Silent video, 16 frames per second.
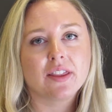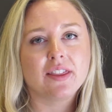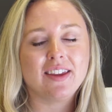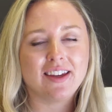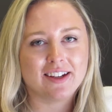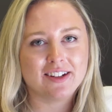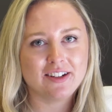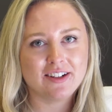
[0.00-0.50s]

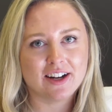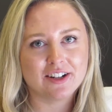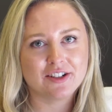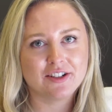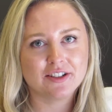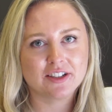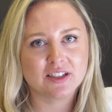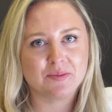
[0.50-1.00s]
The
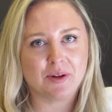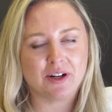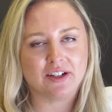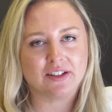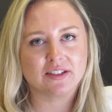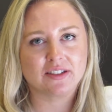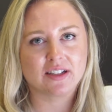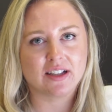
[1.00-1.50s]
International
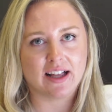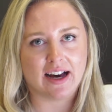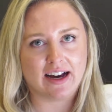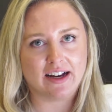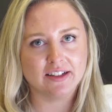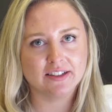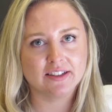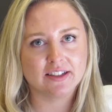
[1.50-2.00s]
Experience
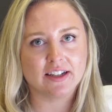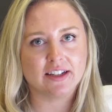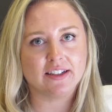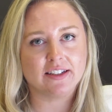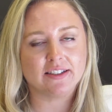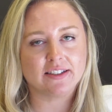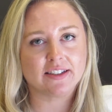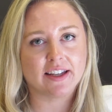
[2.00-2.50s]
class
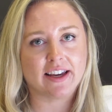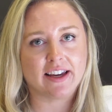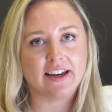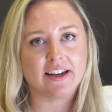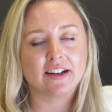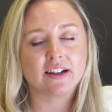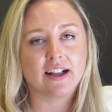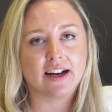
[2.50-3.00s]
is
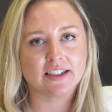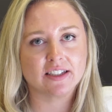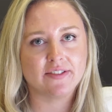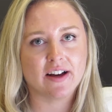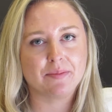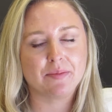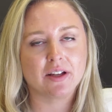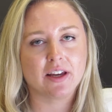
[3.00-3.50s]
a class of
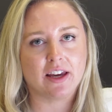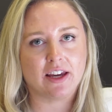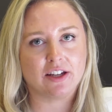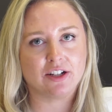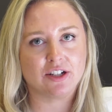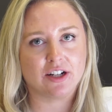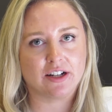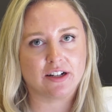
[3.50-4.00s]

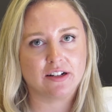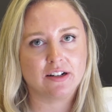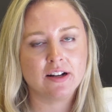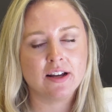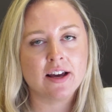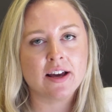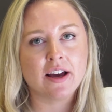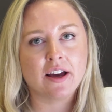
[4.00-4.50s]

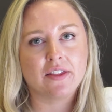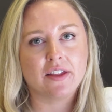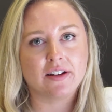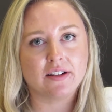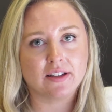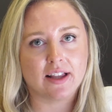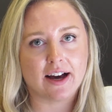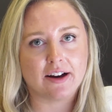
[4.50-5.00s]
application that
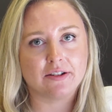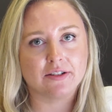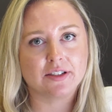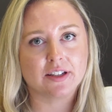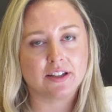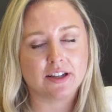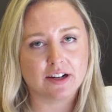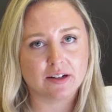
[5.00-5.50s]

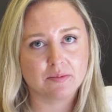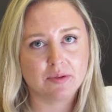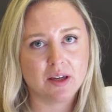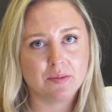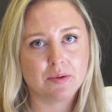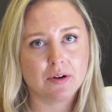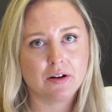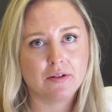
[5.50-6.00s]
allows young
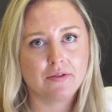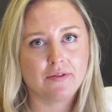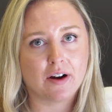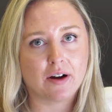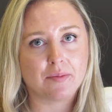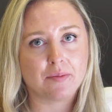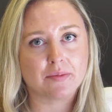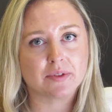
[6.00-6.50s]
people
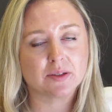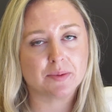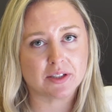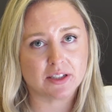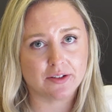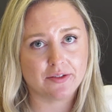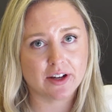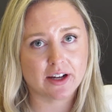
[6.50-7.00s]
from
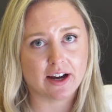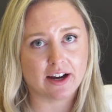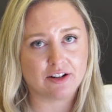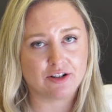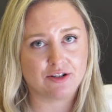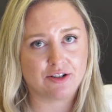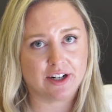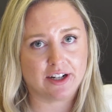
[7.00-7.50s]
specific
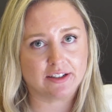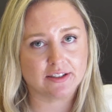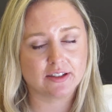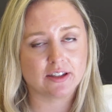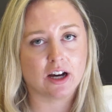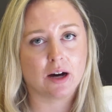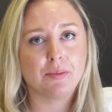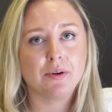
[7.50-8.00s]

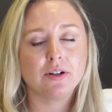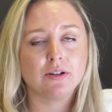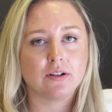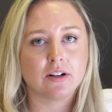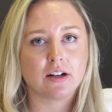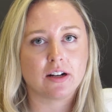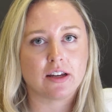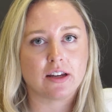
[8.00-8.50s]
countries the
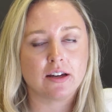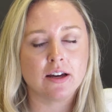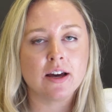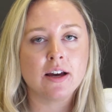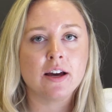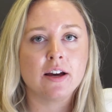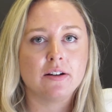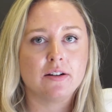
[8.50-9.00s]
opportunity
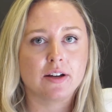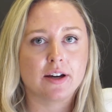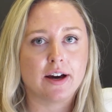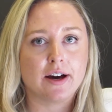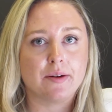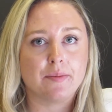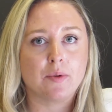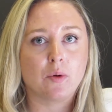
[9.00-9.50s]
to
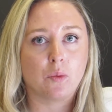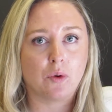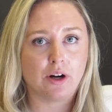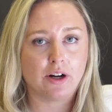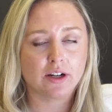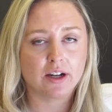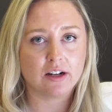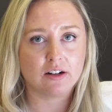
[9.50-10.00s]
come
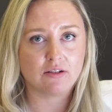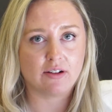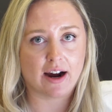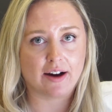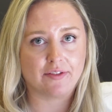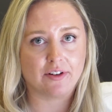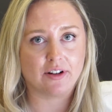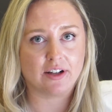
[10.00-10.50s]
work and
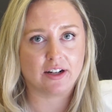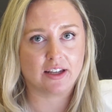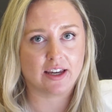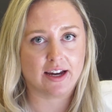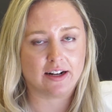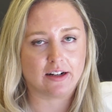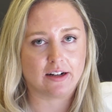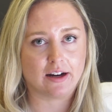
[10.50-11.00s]
travel in
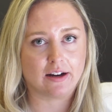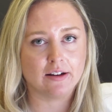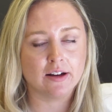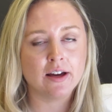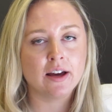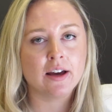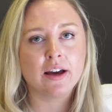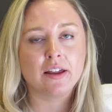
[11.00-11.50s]
Canada.
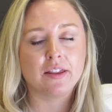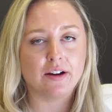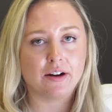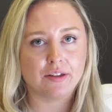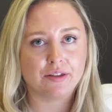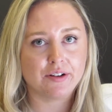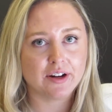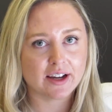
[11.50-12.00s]
There
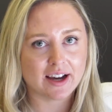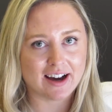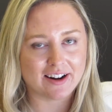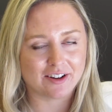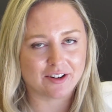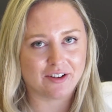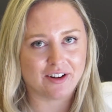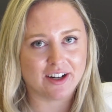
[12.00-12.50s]
are three
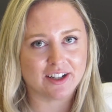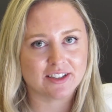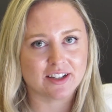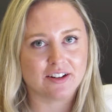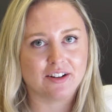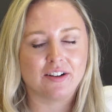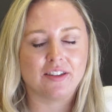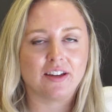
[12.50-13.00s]
categories
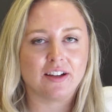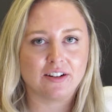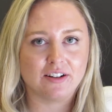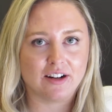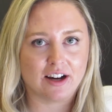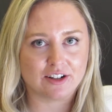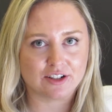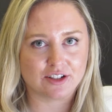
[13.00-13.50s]
under the
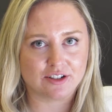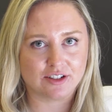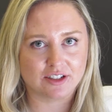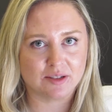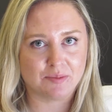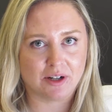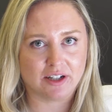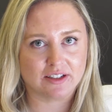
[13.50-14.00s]
International
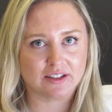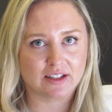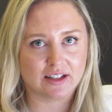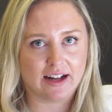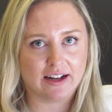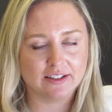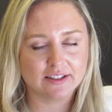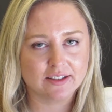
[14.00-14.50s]
Experience
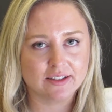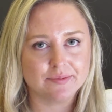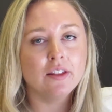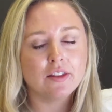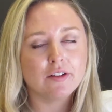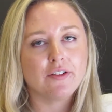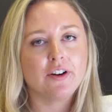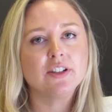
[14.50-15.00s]
class.
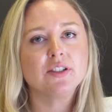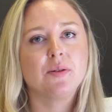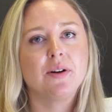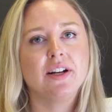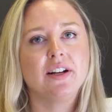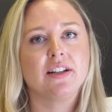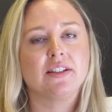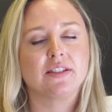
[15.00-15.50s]
The first
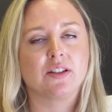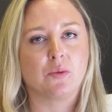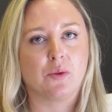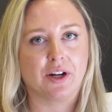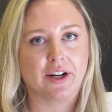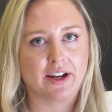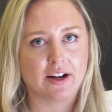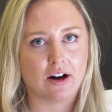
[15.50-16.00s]
one is the
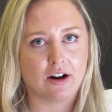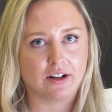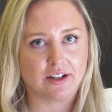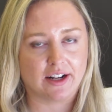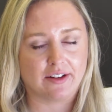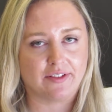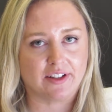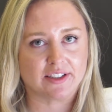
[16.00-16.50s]
Working
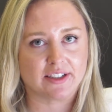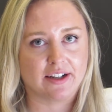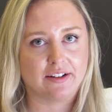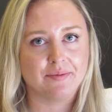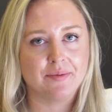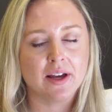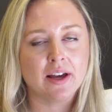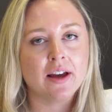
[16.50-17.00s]
Holiday
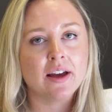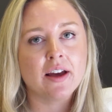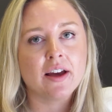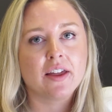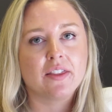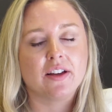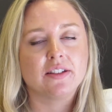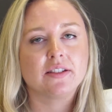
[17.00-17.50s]
Visa.
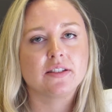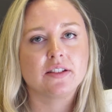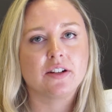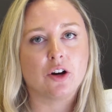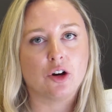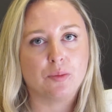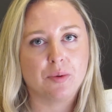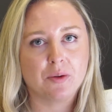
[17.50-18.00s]
This is
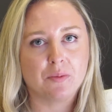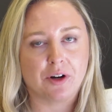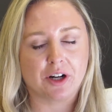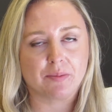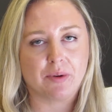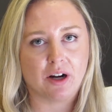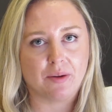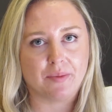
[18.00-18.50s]
an open
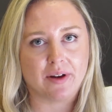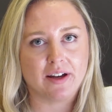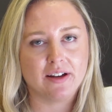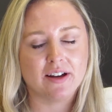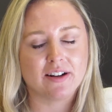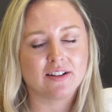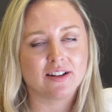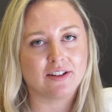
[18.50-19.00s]
work
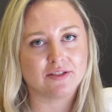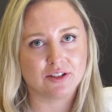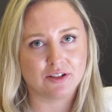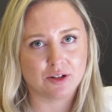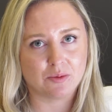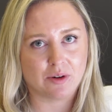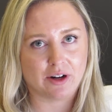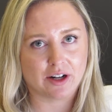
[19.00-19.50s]
permit and allows you
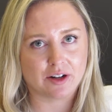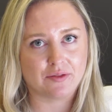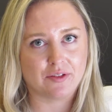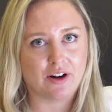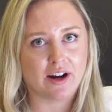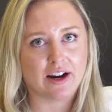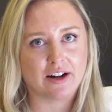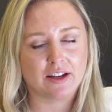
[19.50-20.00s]
to work
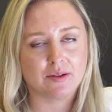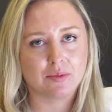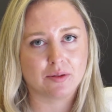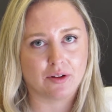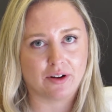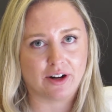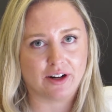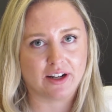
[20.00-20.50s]
for any
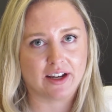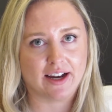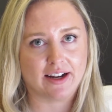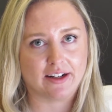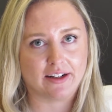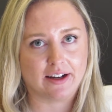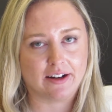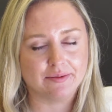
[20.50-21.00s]
employer in
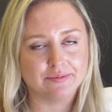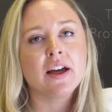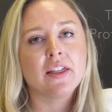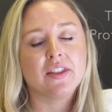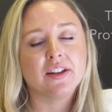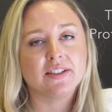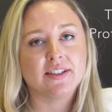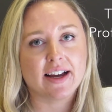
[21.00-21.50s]
Canada.
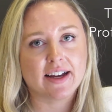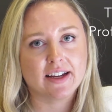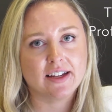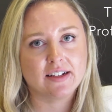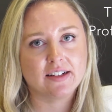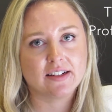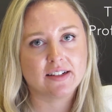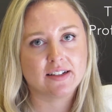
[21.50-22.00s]
The
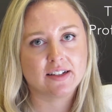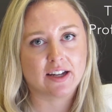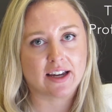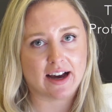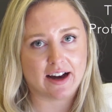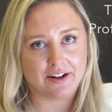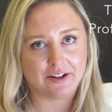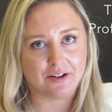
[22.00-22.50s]
second
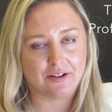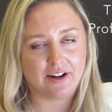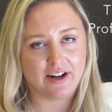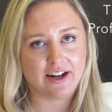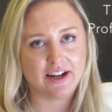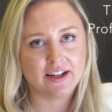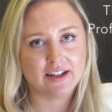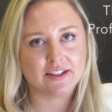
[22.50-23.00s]

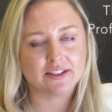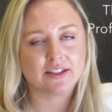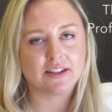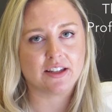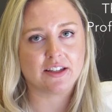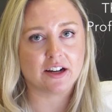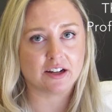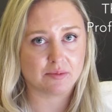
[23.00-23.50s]
category is
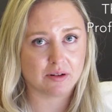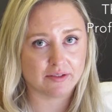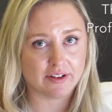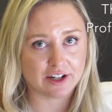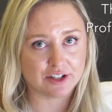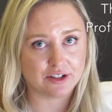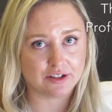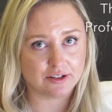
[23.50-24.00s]
the Young
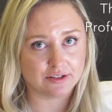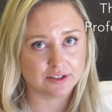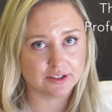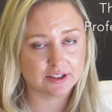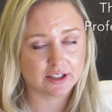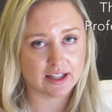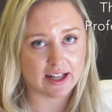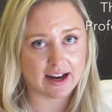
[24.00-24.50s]

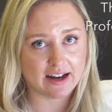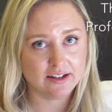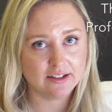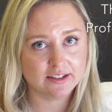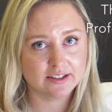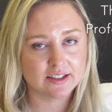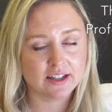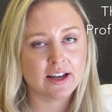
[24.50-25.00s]
Professionals
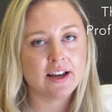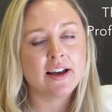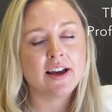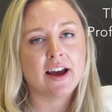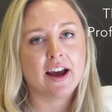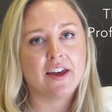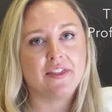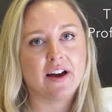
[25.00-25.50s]
class,
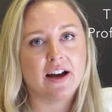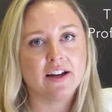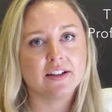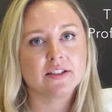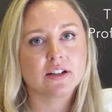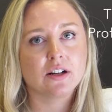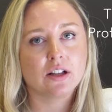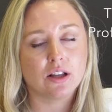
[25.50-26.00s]
and that
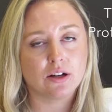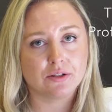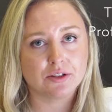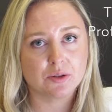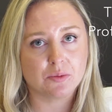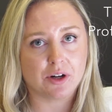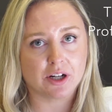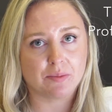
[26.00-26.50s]
is a
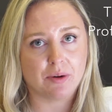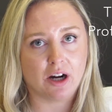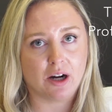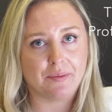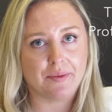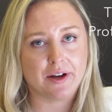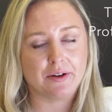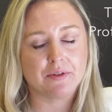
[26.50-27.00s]
closed work
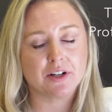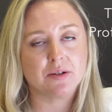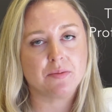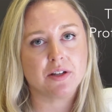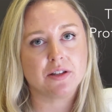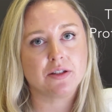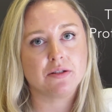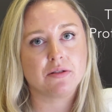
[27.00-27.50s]
permit, which
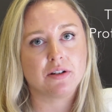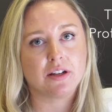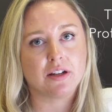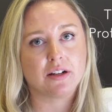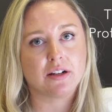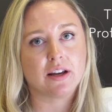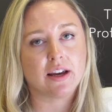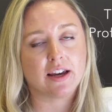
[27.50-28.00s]
means you
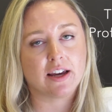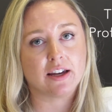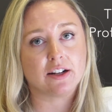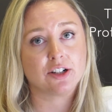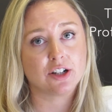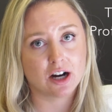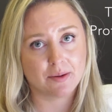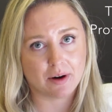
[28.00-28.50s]
need a
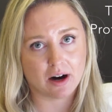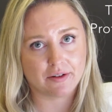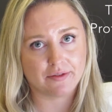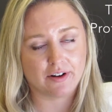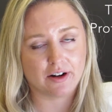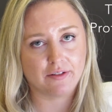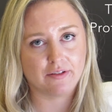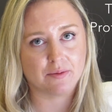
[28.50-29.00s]
job
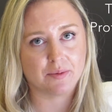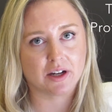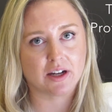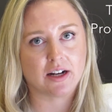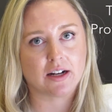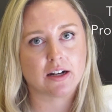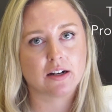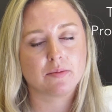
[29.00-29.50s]
offer from a
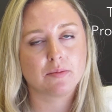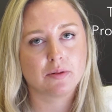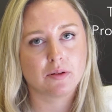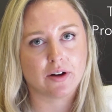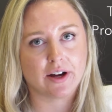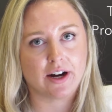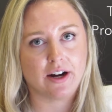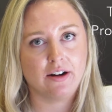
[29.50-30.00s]
Canadian
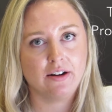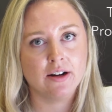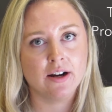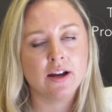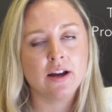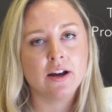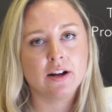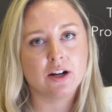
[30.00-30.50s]
employer
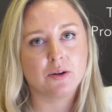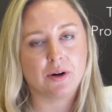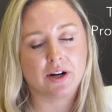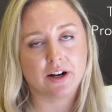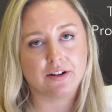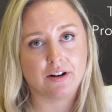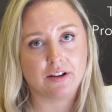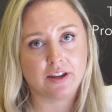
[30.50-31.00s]
to
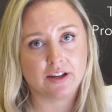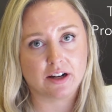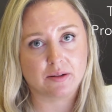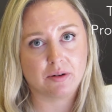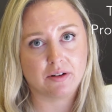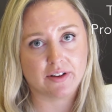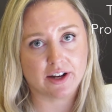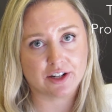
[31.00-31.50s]
work under the
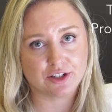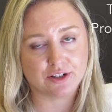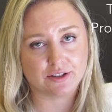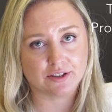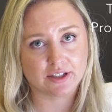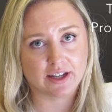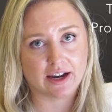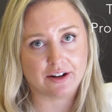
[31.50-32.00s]
Young
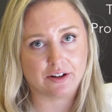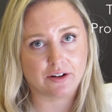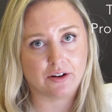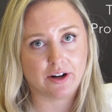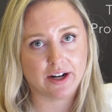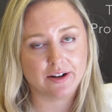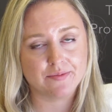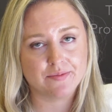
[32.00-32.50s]
Professionals
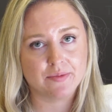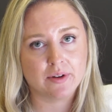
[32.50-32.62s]
category.